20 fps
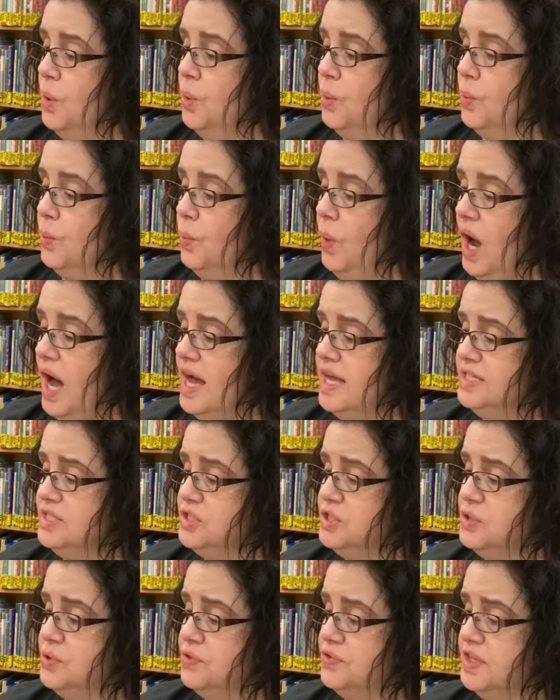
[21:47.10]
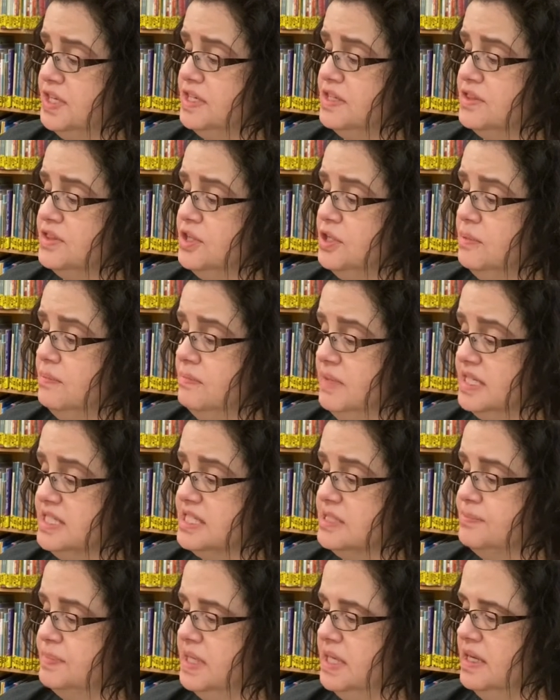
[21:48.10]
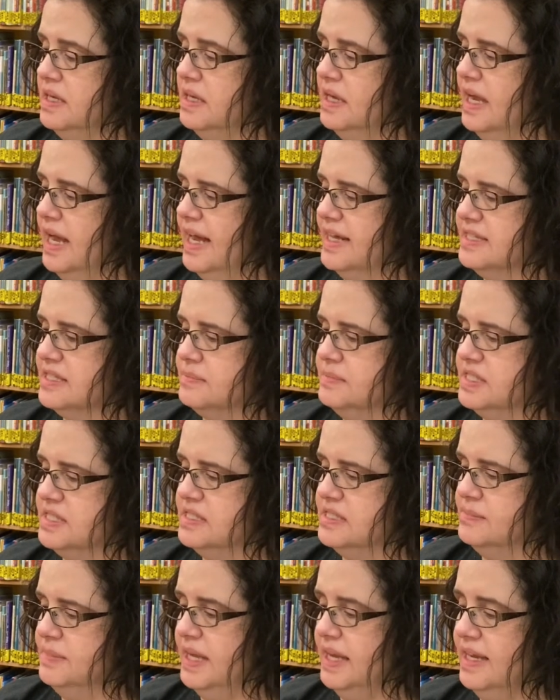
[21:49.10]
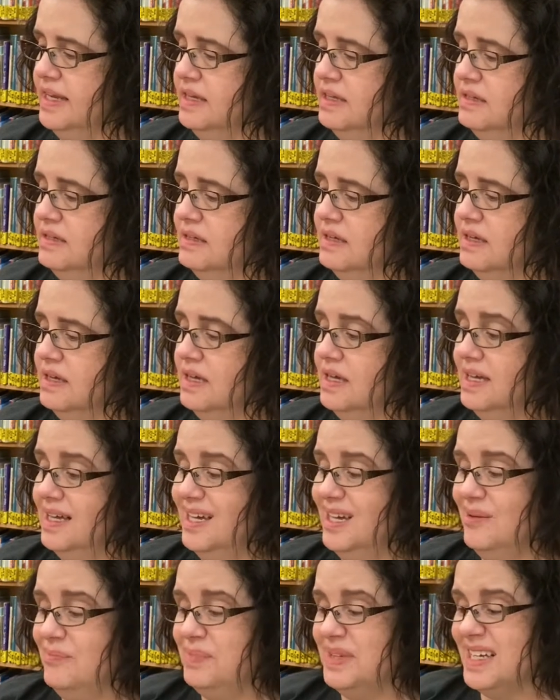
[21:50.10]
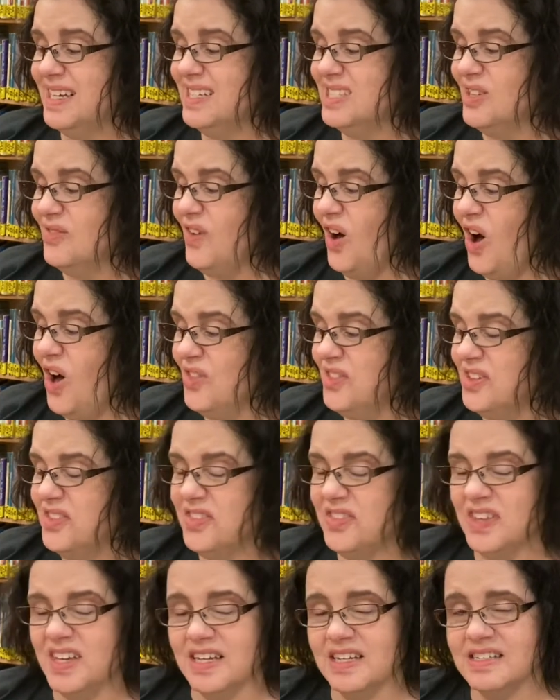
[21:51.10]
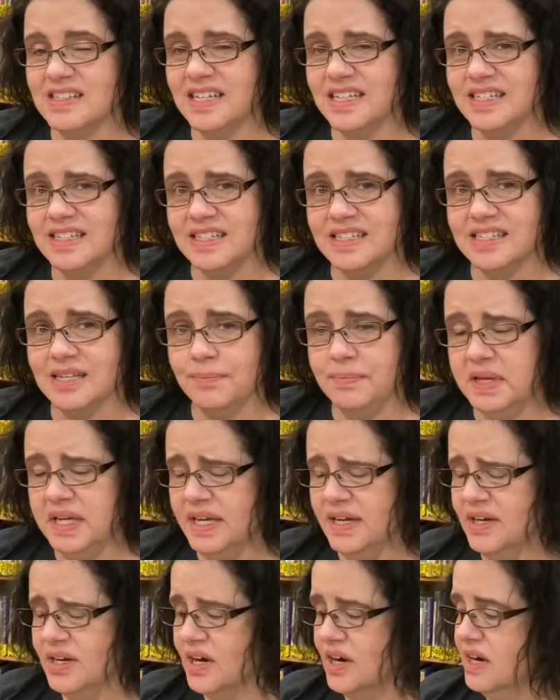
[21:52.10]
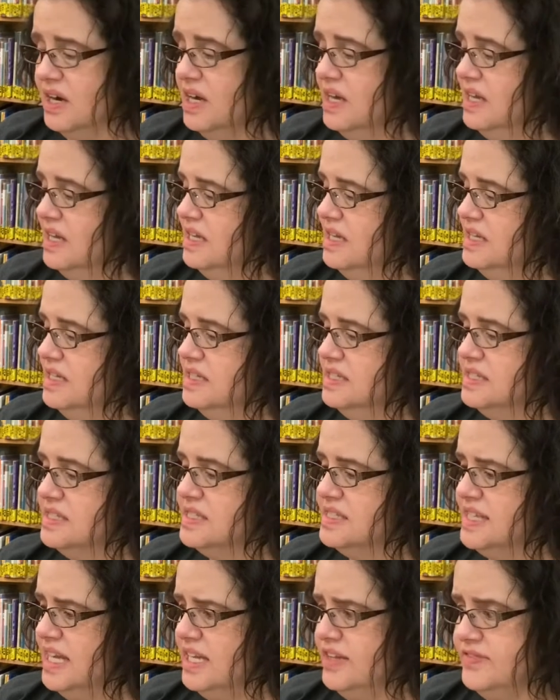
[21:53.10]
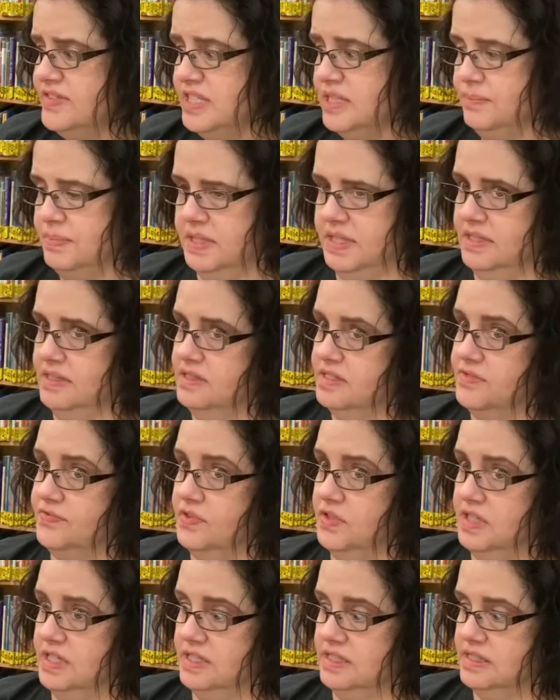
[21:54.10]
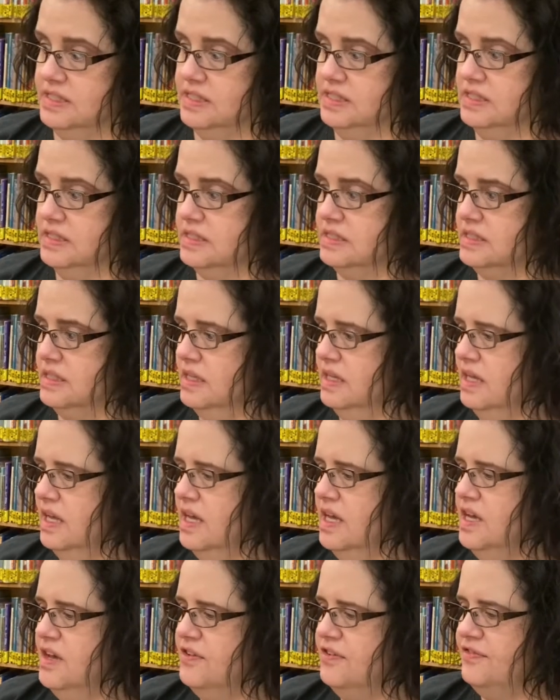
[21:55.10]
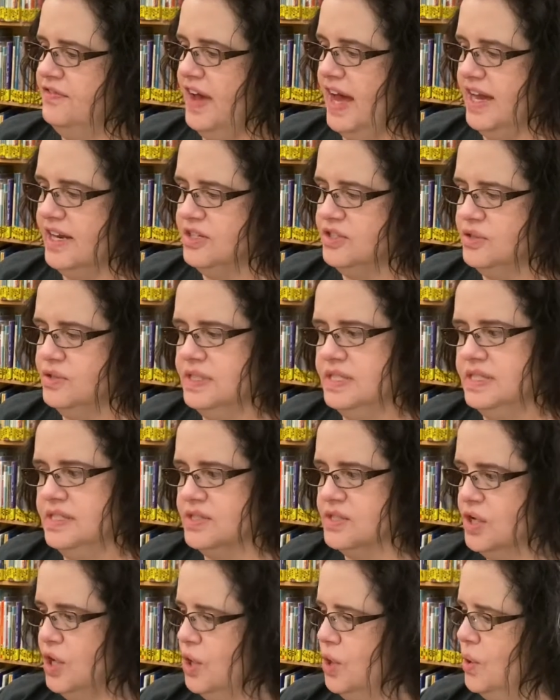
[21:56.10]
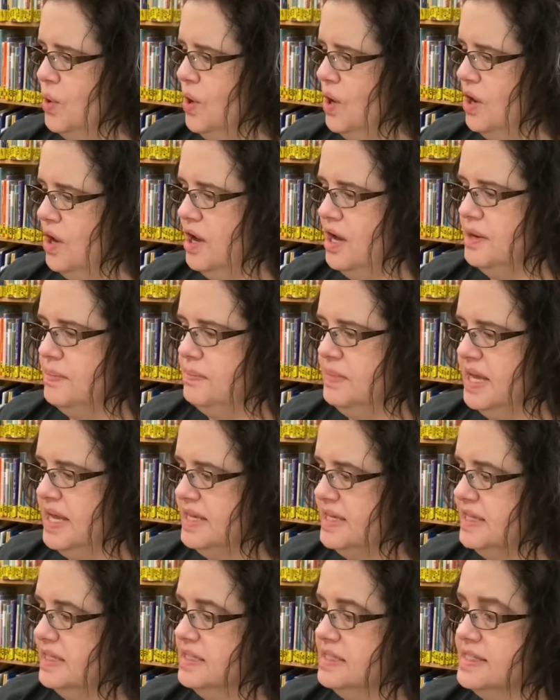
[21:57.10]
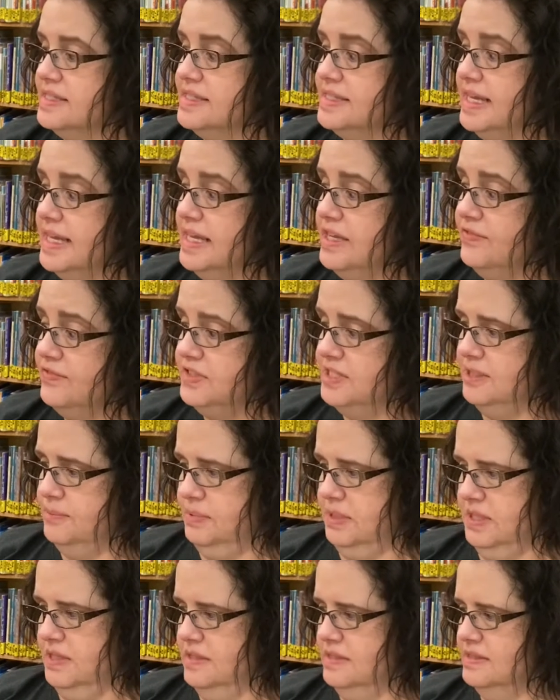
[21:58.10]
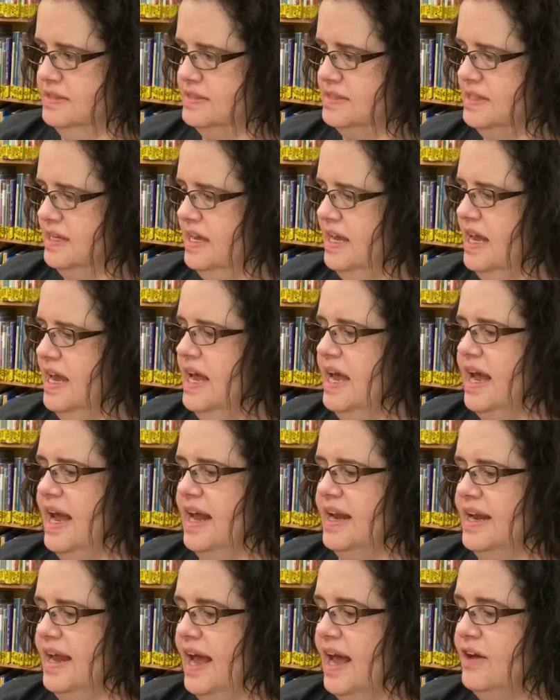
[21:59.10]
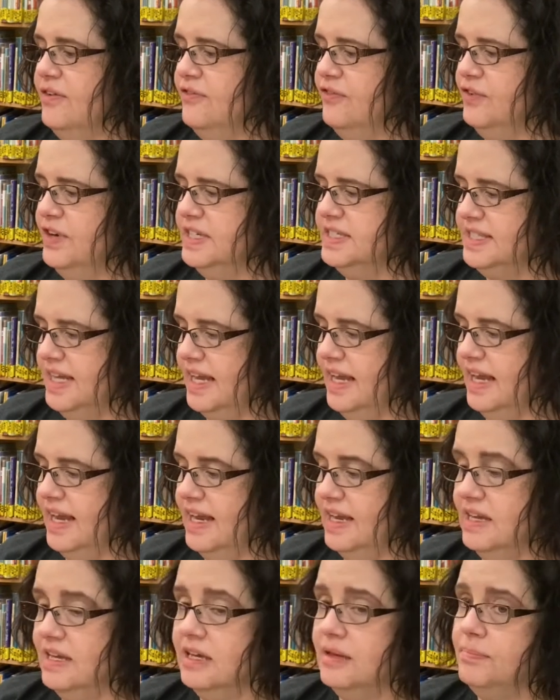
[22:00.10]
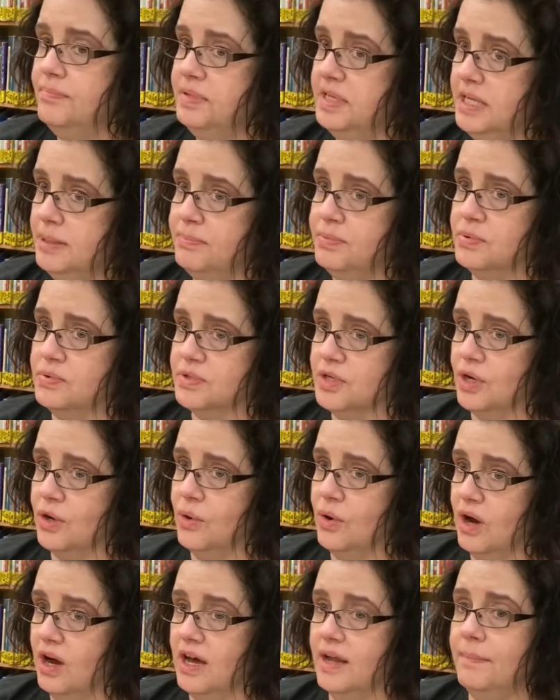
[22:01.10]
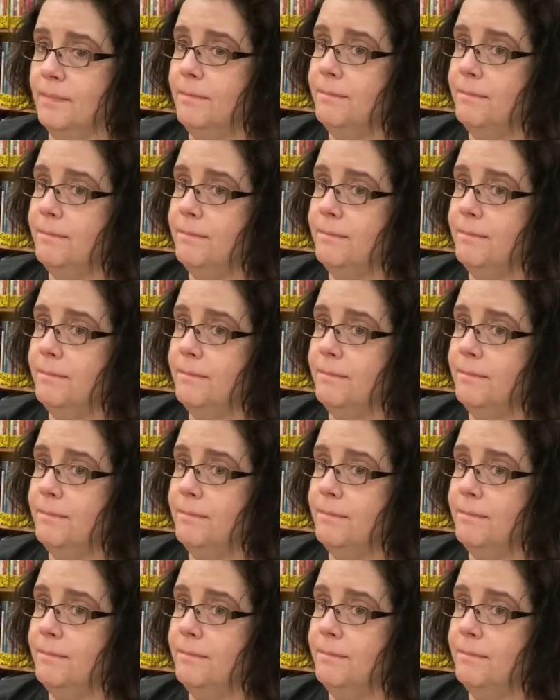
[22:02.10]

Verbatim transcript: Why do you think there must be? asked Mrs. May. Because of all the things that disappear. Safety pins, for instance. Factories go on making safety pins, and every day people go on